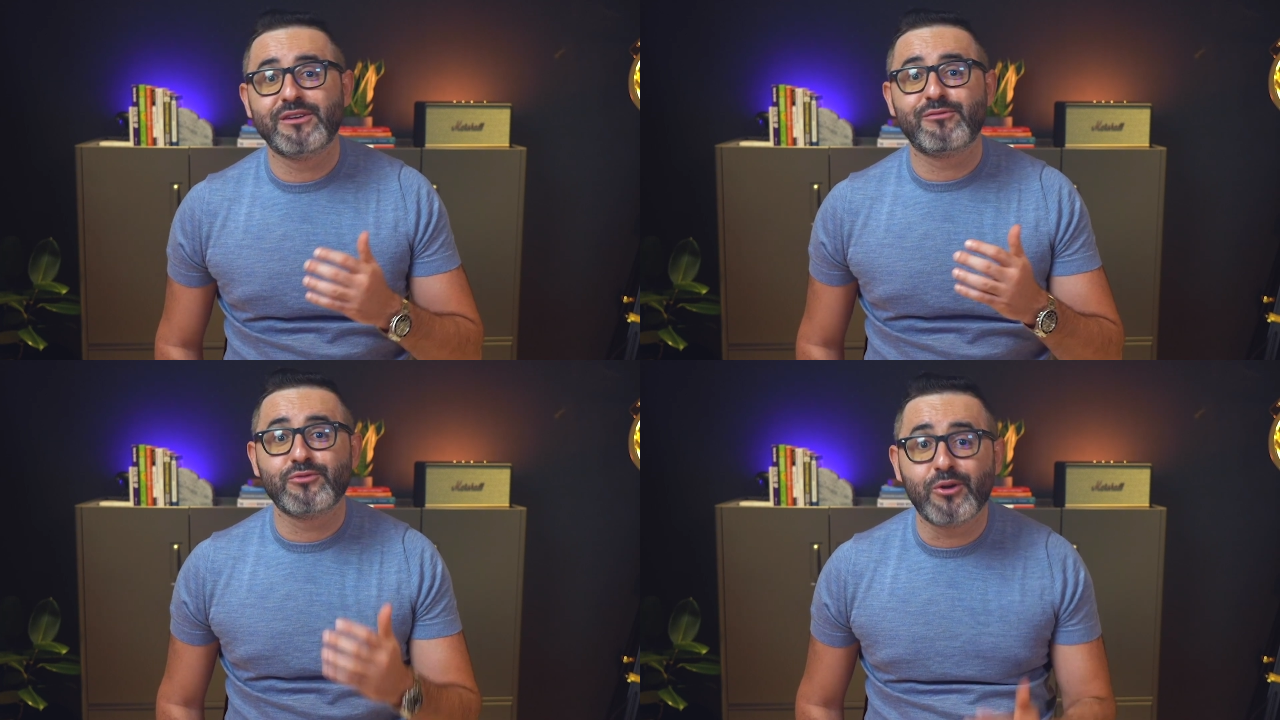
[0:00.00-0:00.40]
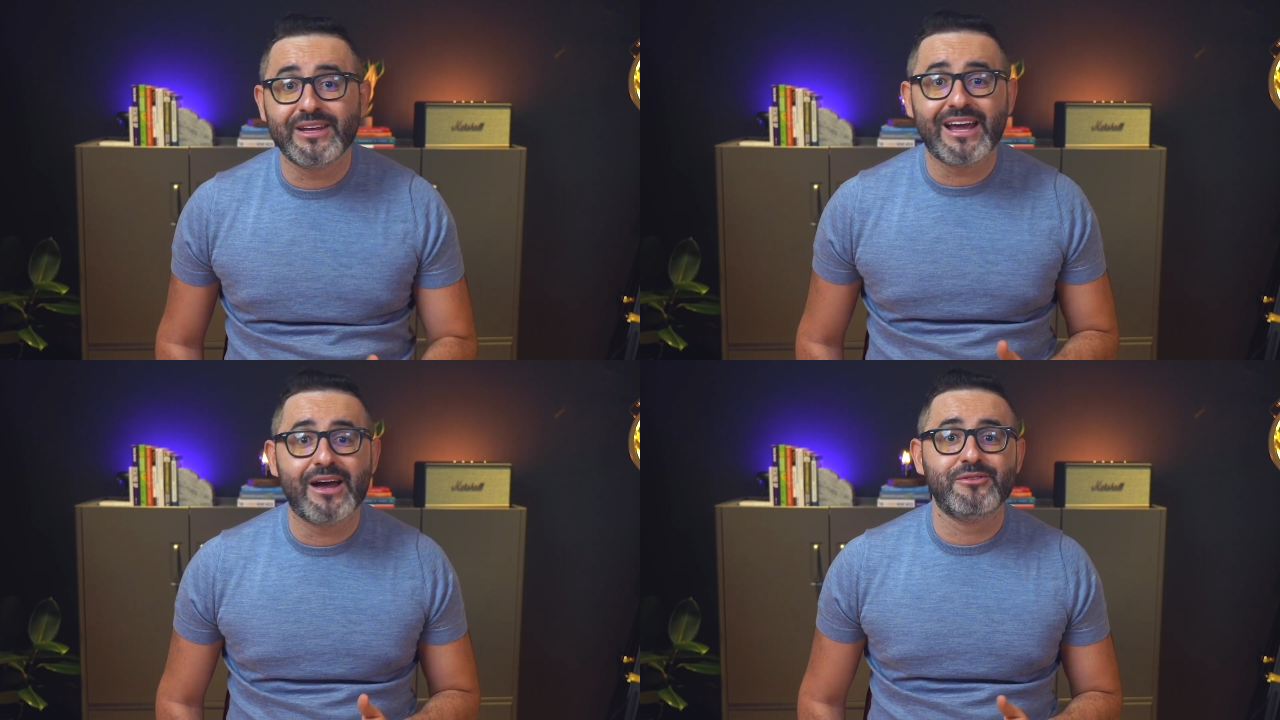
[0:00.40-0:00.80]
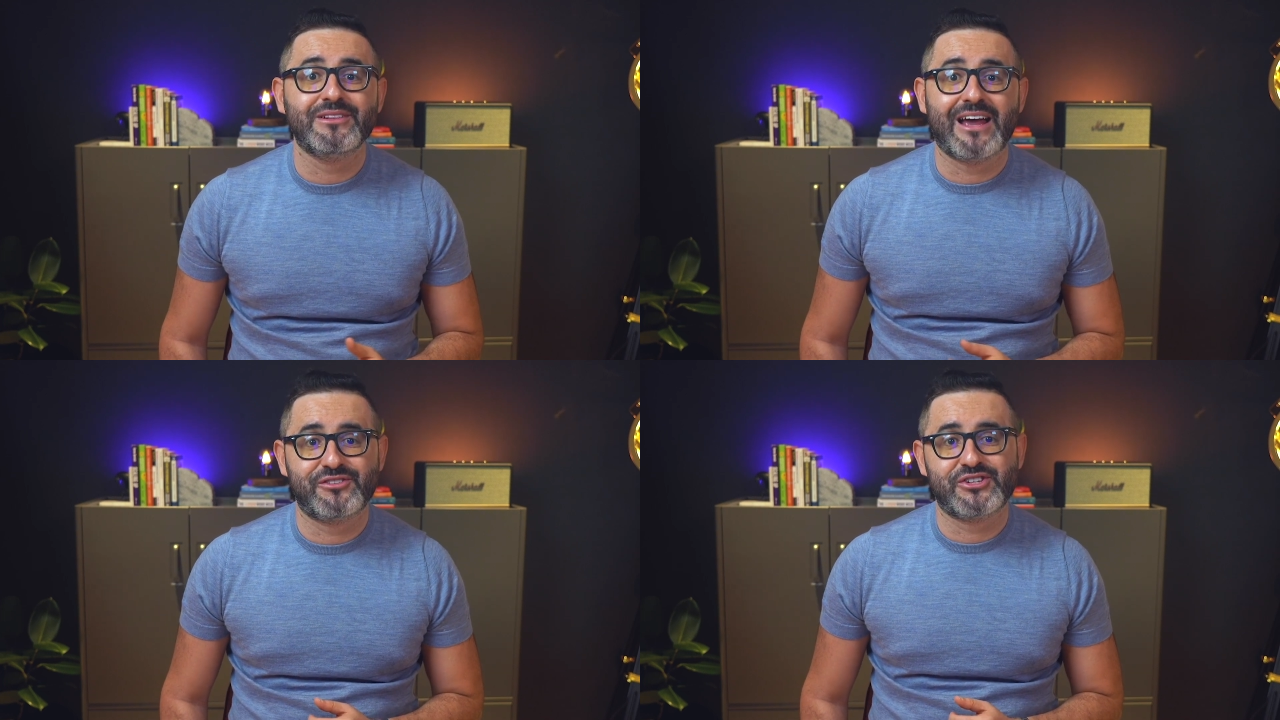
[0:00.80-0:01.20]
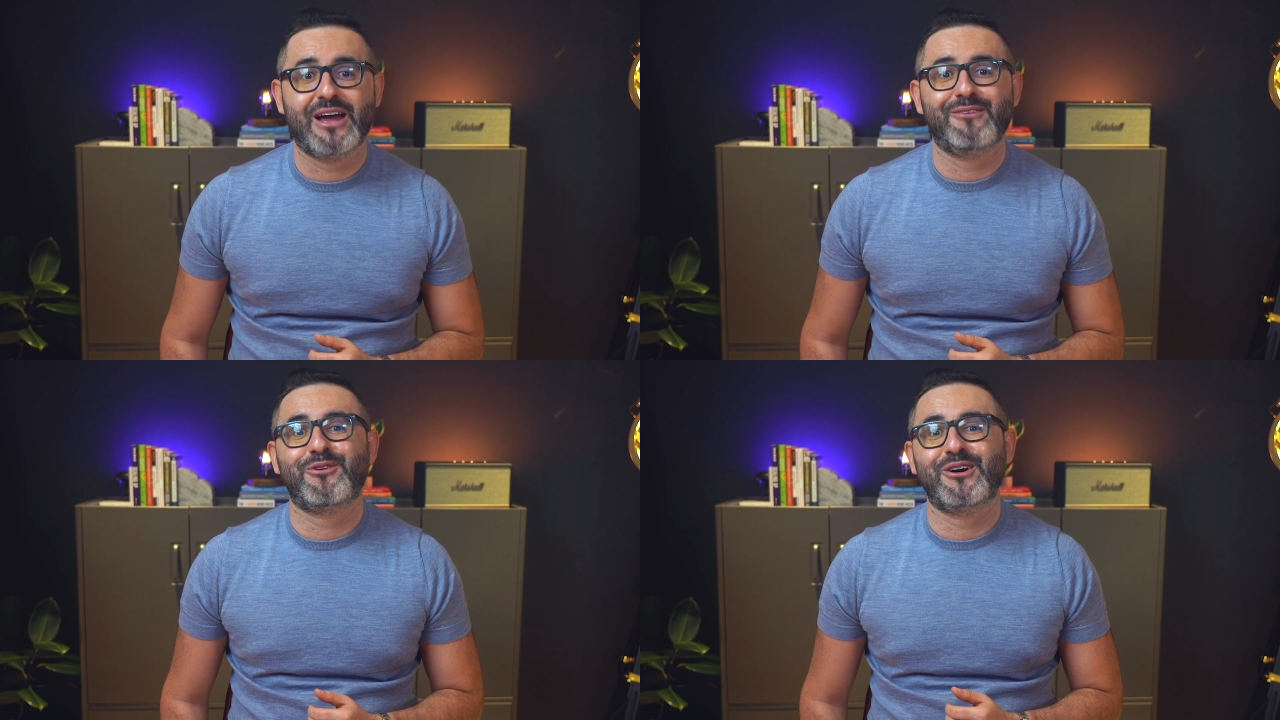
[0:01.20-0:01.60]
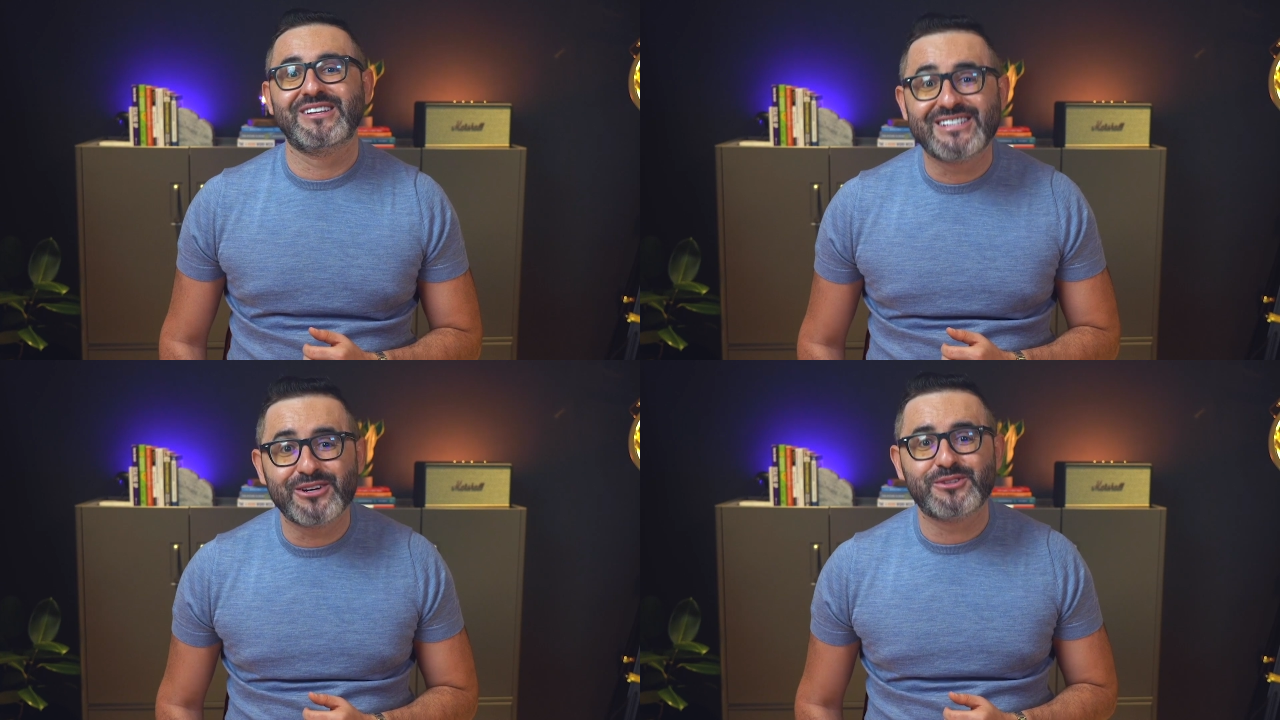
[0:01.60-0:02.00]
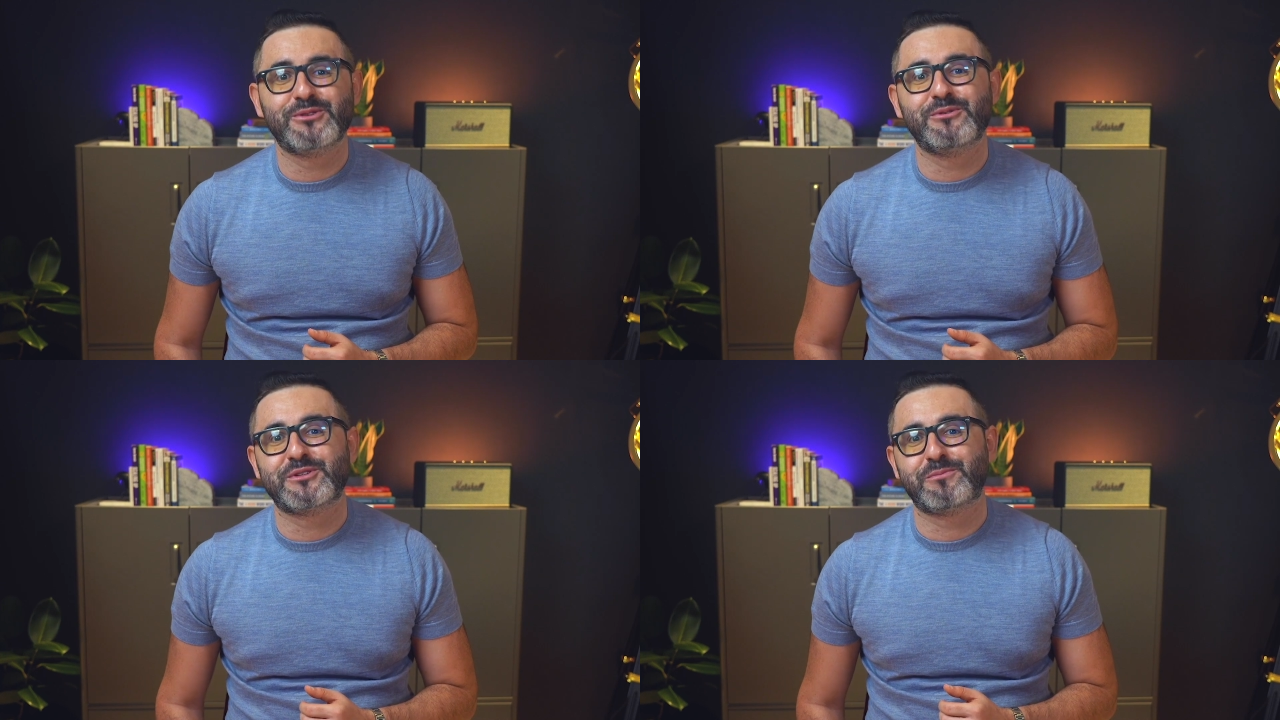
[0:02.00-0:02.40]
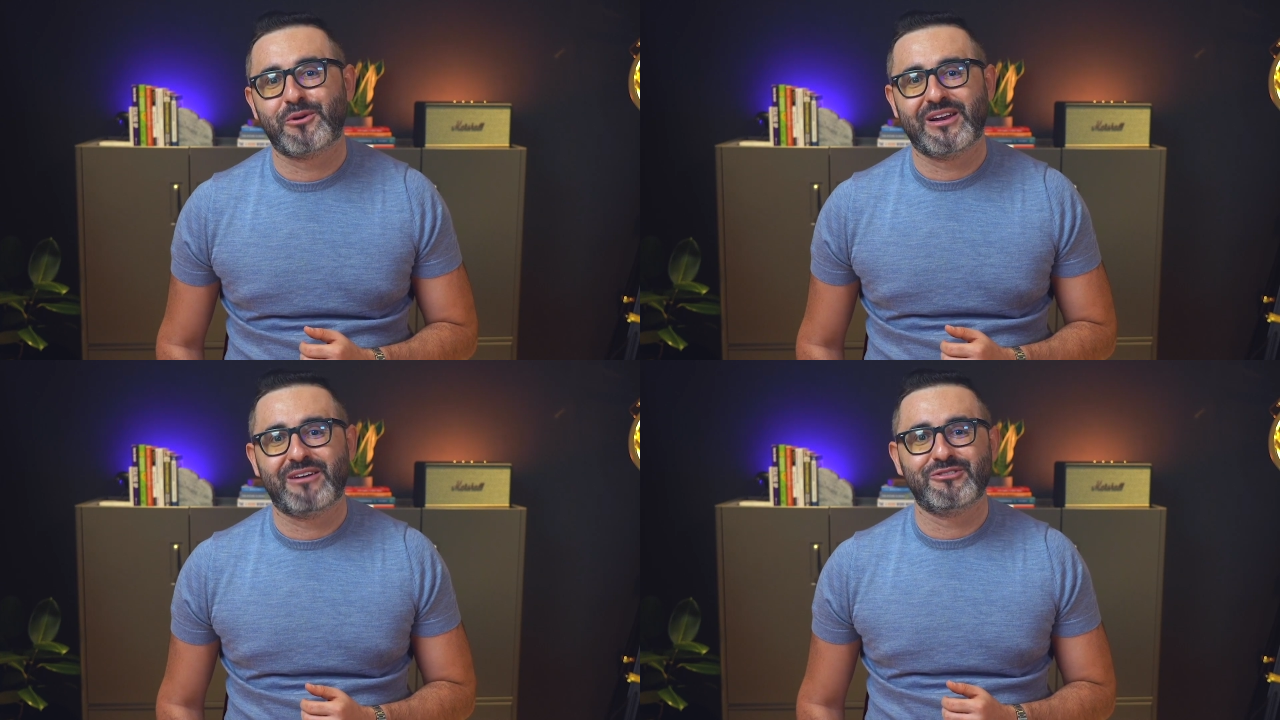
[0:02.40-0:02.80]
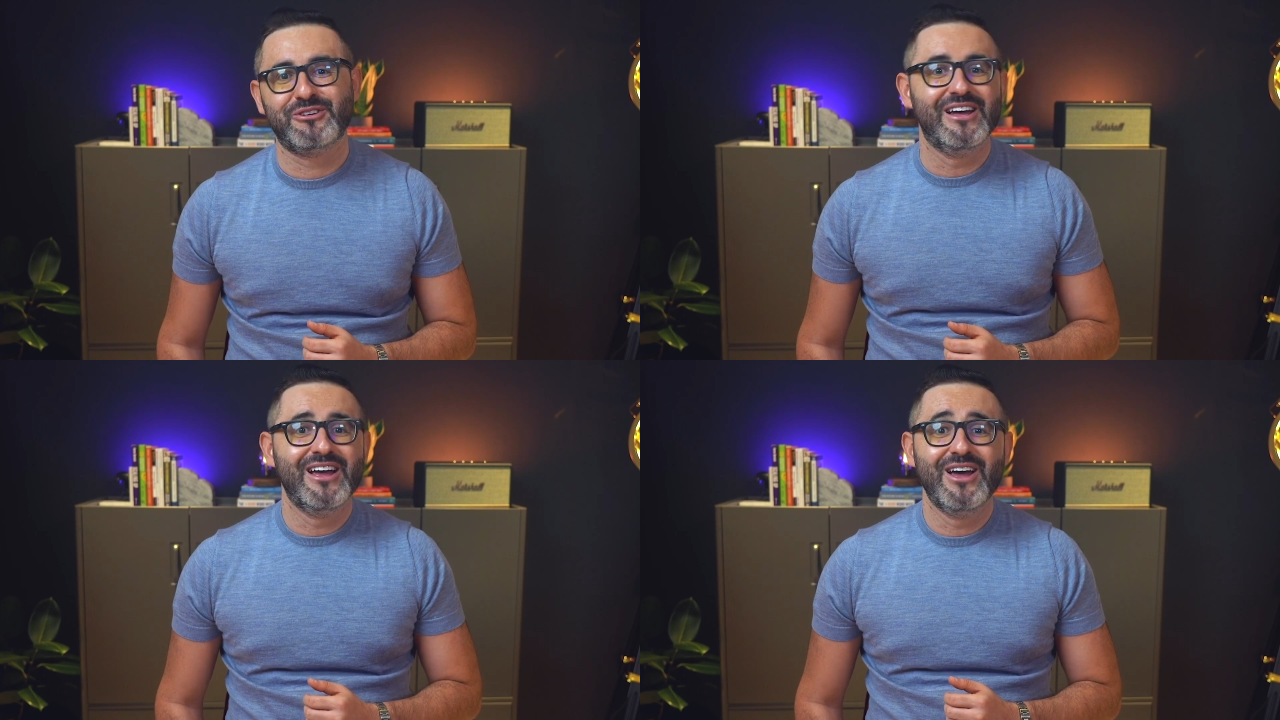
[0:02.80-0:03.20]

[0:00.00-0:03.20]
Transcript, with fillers: of rolling out live chat for our tier 2 support level.